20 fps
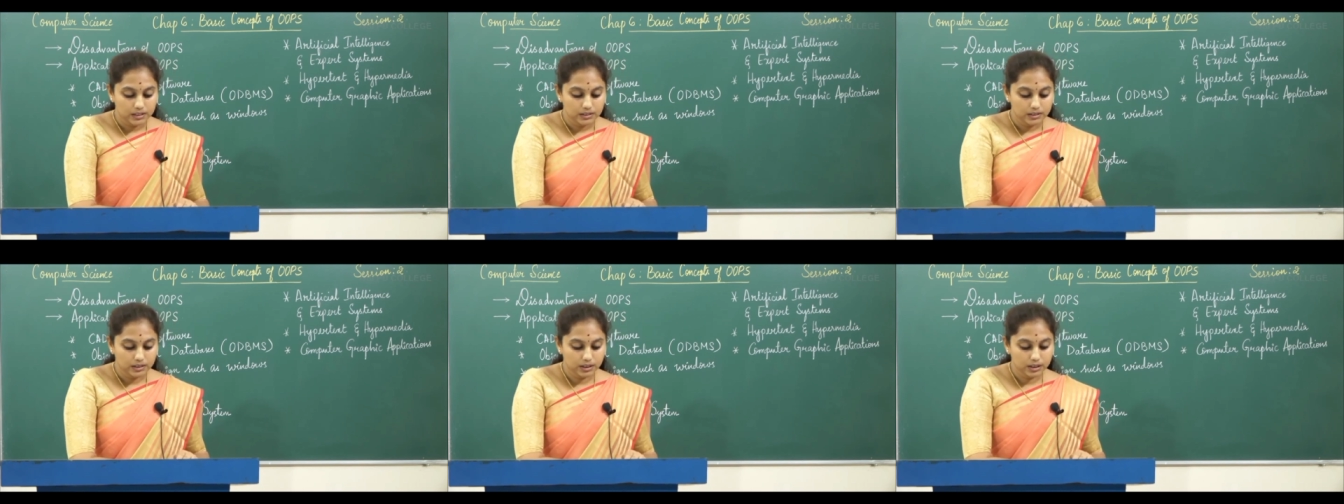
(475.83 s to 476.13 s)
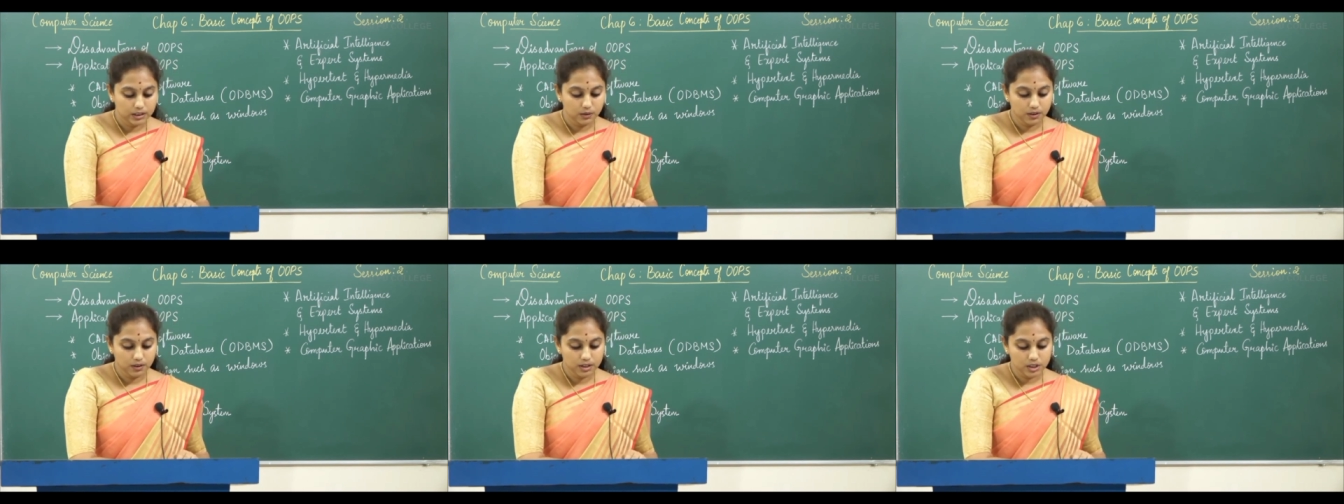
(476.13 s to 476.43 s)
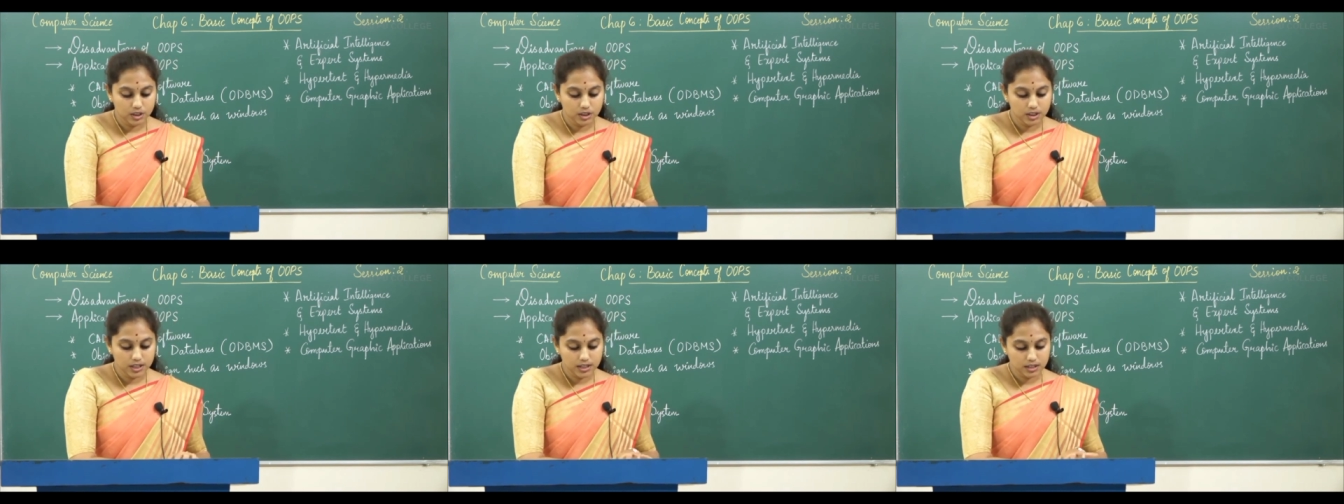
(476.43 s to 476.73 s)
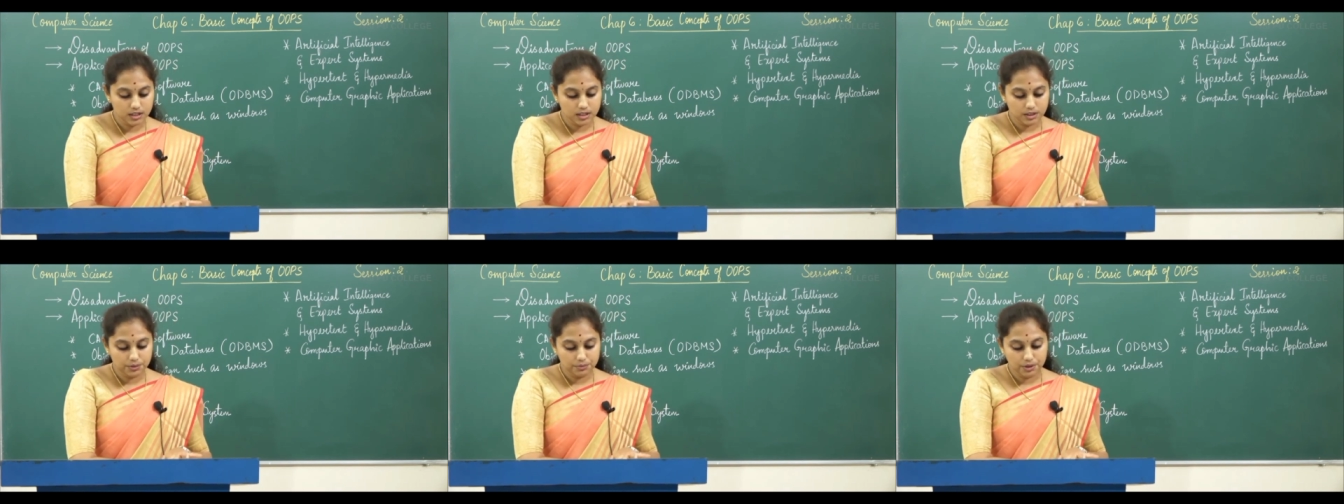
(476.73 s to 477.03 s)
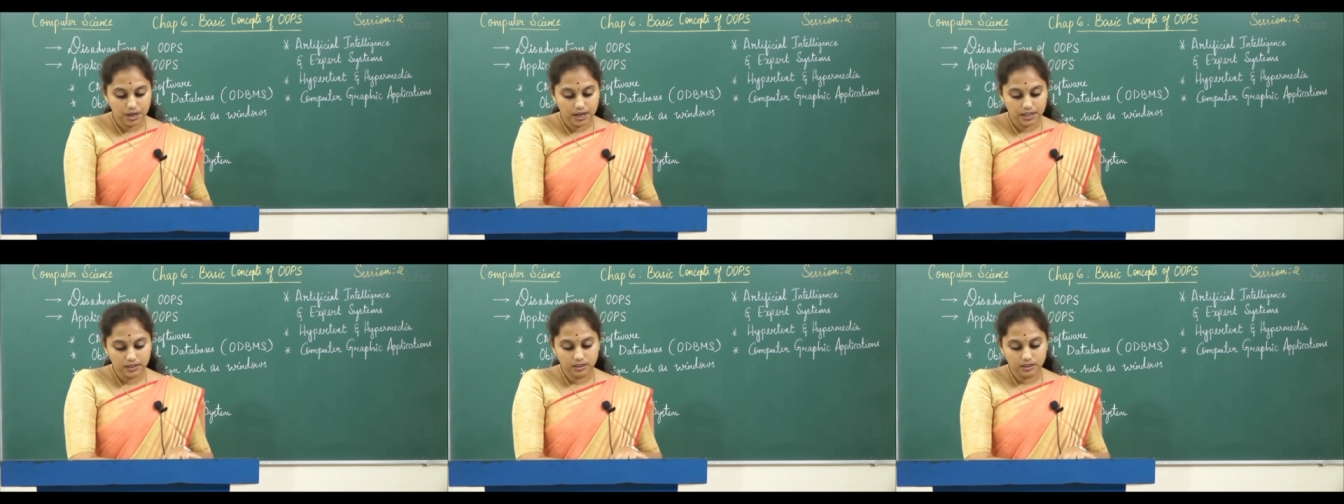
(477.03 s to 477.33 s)
Third question is,
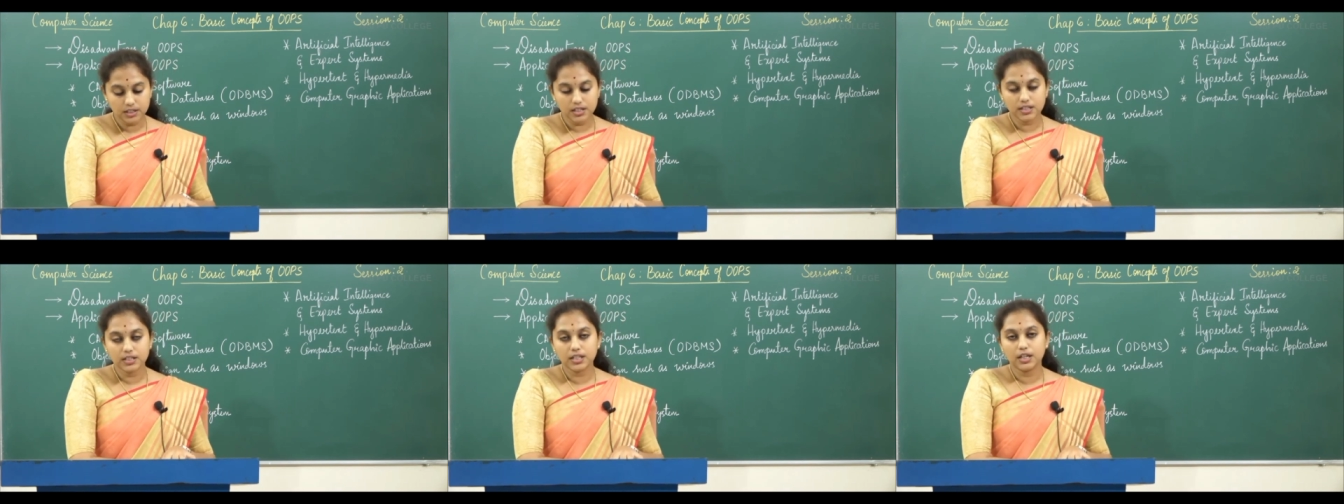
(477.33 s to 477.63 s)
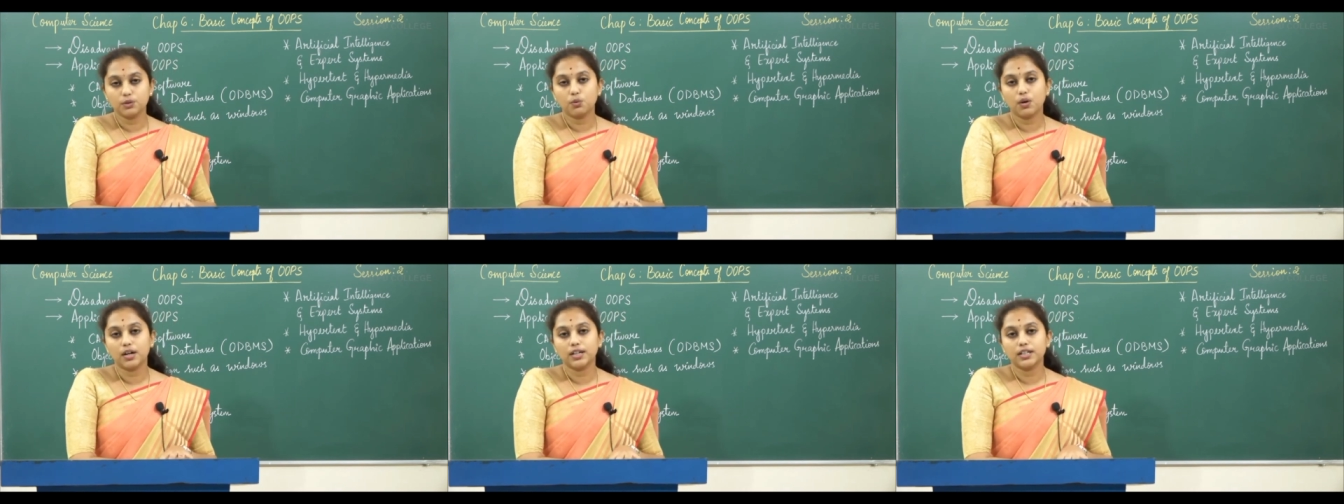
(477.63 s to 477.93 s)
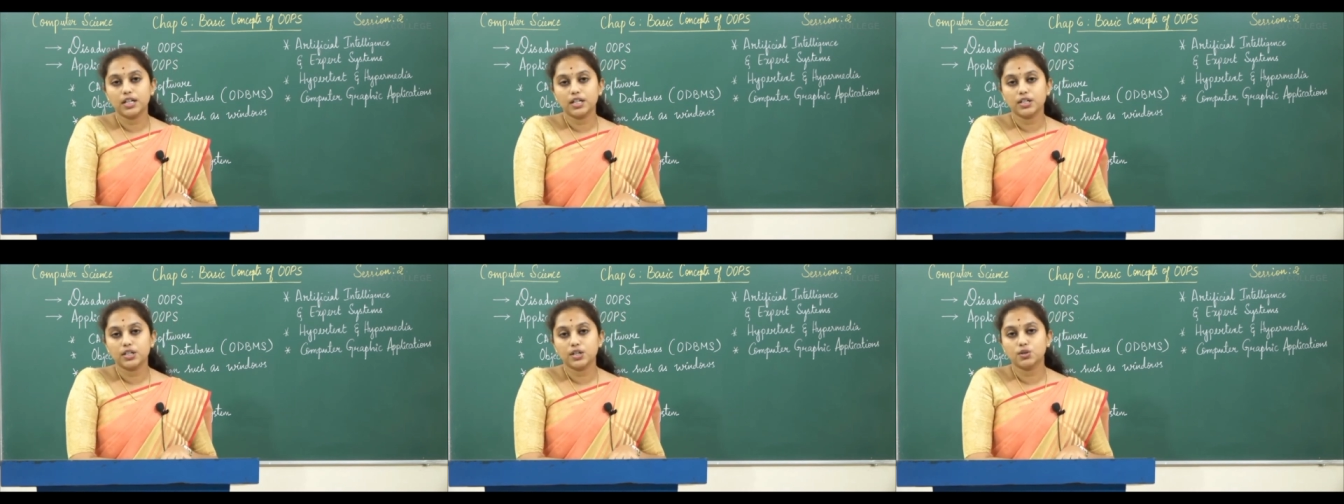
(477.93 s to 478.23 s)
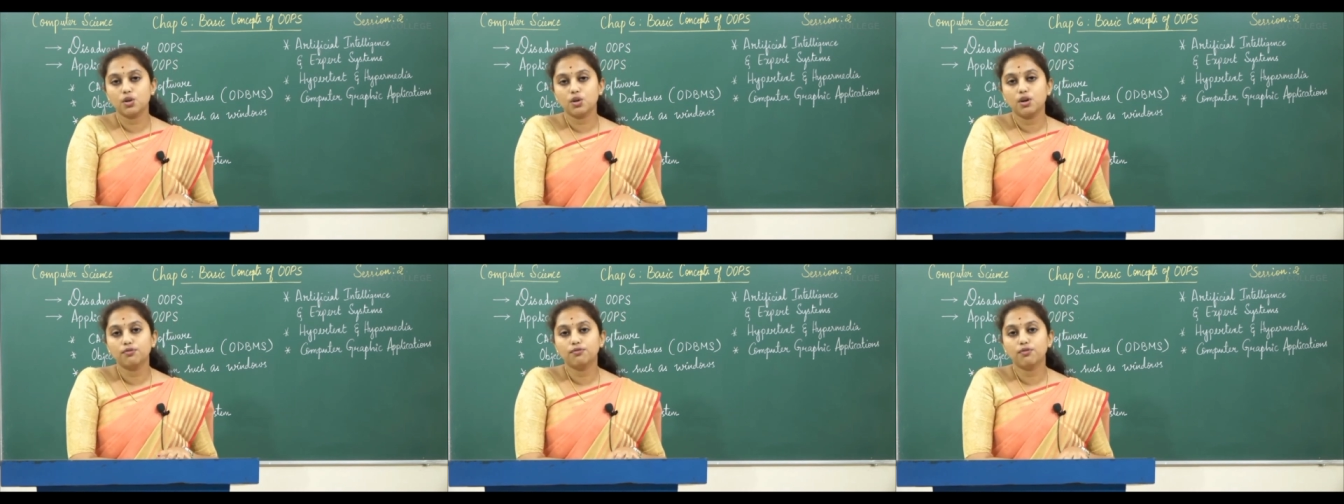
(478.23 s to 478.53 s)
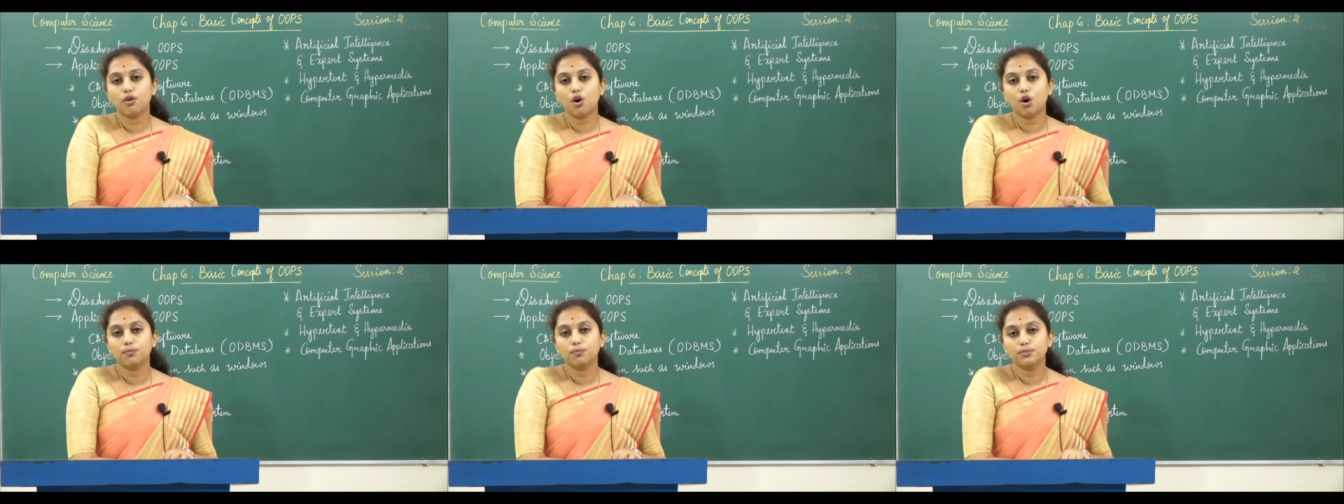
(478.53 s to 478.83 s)
write the disadvantages of
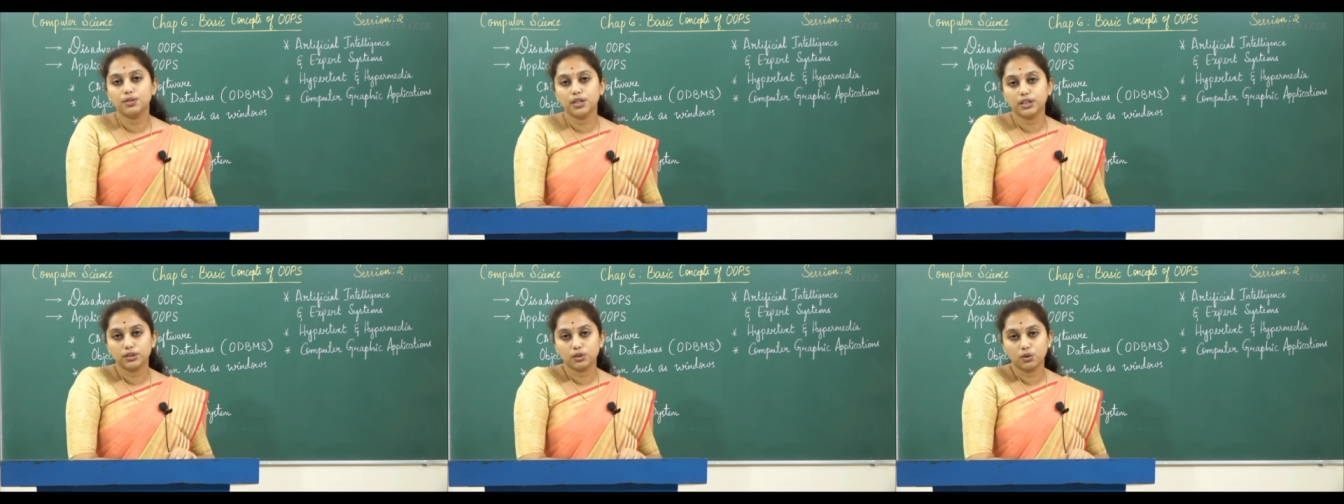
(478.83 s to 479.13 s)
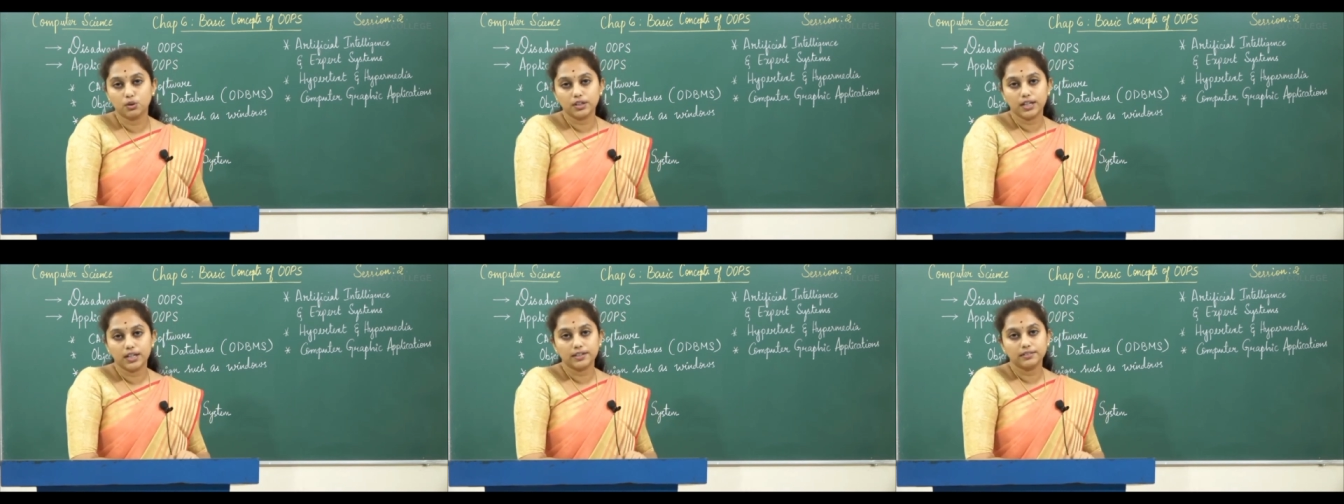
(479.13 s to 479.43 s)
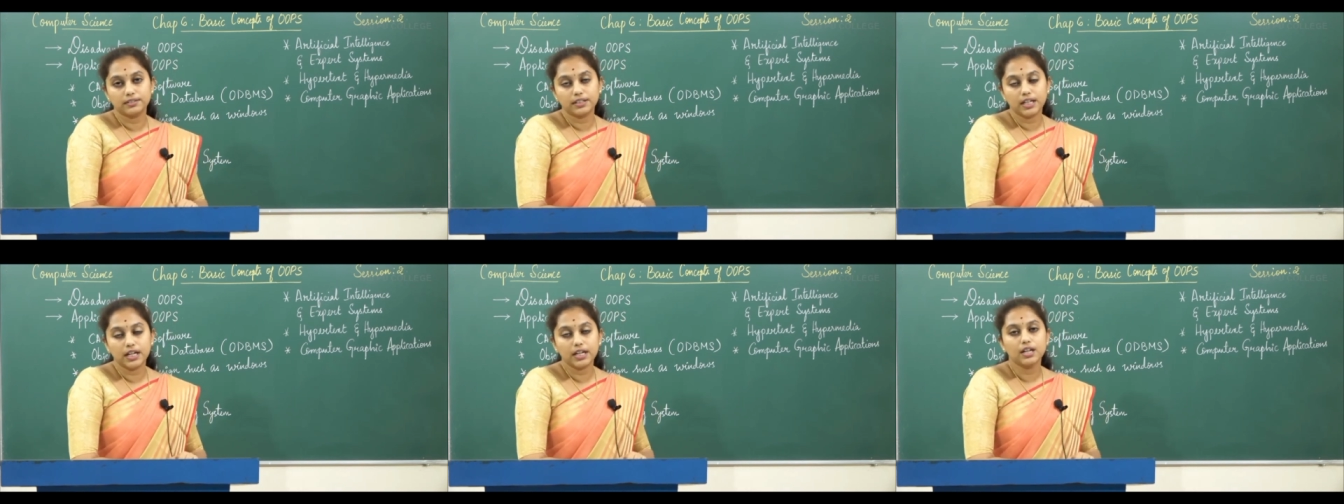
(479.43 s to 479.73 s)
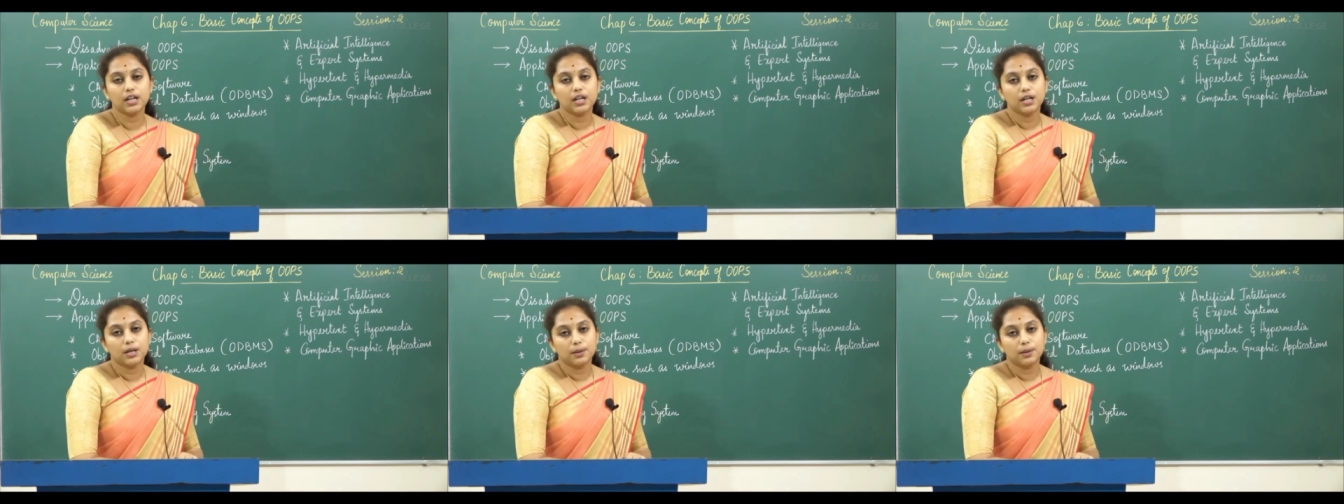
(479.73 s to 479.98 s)
object oriented